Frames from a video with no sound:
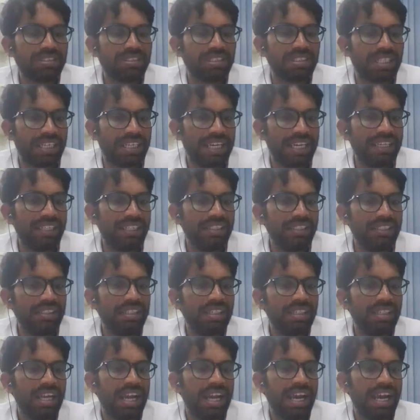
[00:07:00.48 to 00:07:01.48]
red,
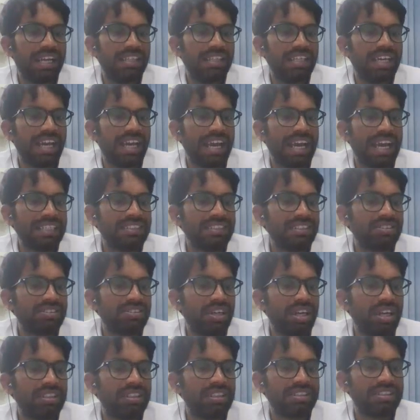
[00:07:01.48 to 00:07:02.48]
and the acids
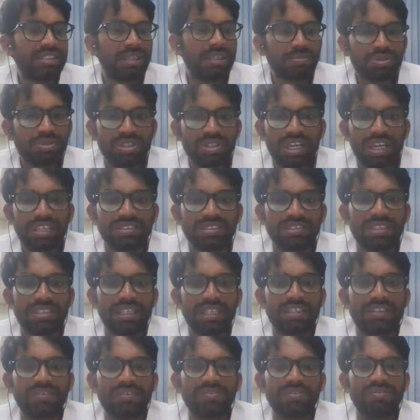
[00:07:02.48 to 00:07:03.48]
are the substance that
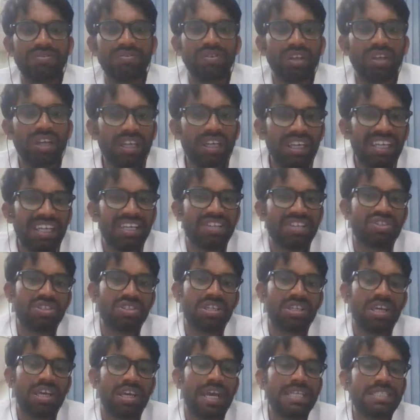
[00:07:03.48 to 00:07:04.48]
furnish
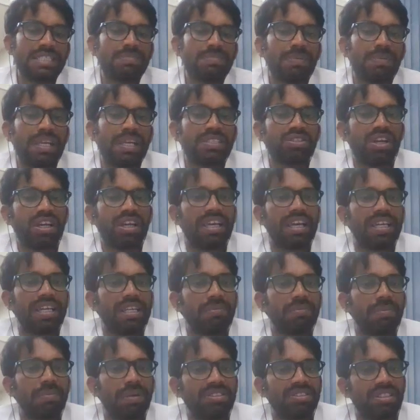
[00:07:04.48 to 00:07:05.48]
H plus ion in
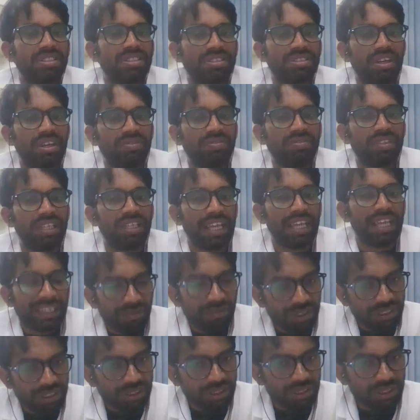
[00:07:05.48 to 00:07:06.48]
presence of in
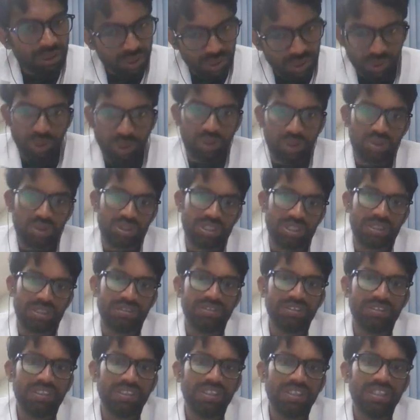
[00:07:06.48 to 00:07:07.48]
aqueous solution.
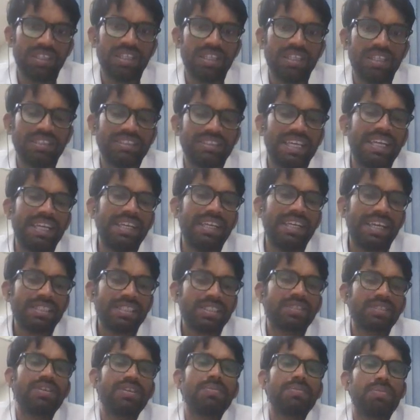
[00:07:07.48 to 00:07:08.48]
And then next
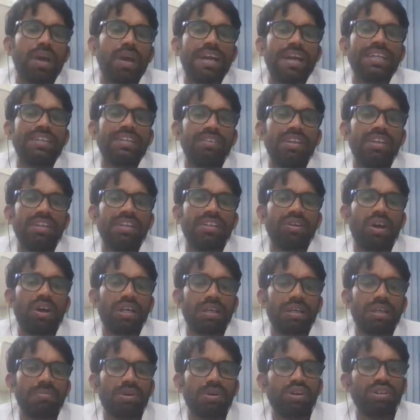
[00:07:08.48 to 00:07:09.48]
one point we will talk
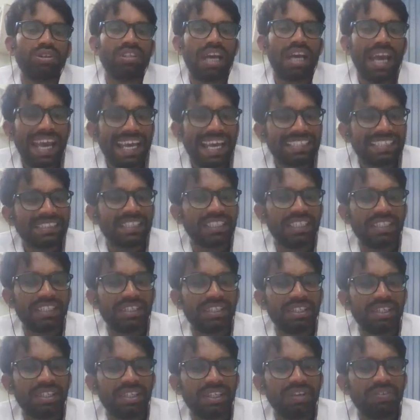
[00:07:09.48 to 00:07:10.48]
about the acid.
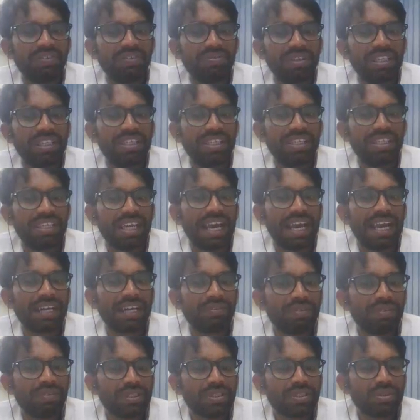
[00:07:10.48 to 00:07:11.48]
If in a
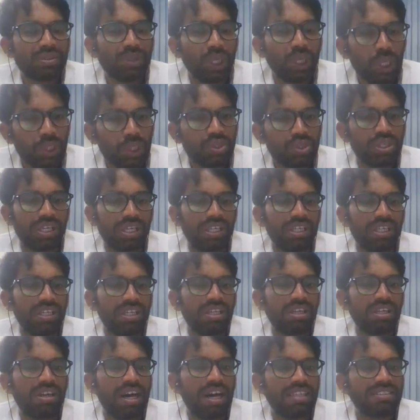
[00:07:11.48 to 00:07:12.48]
aqueous solution
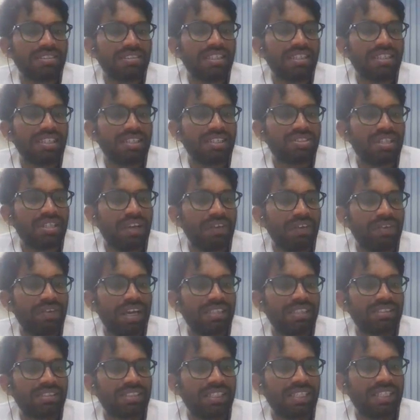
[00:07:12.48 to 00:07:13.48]
concentration of
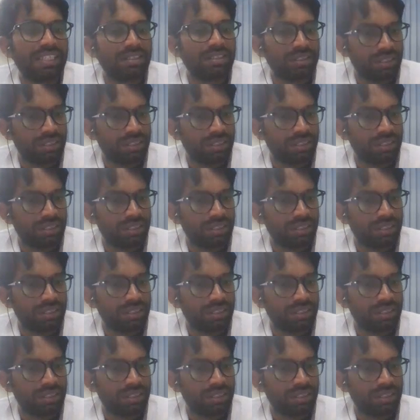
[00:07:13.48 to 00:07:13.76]
acid is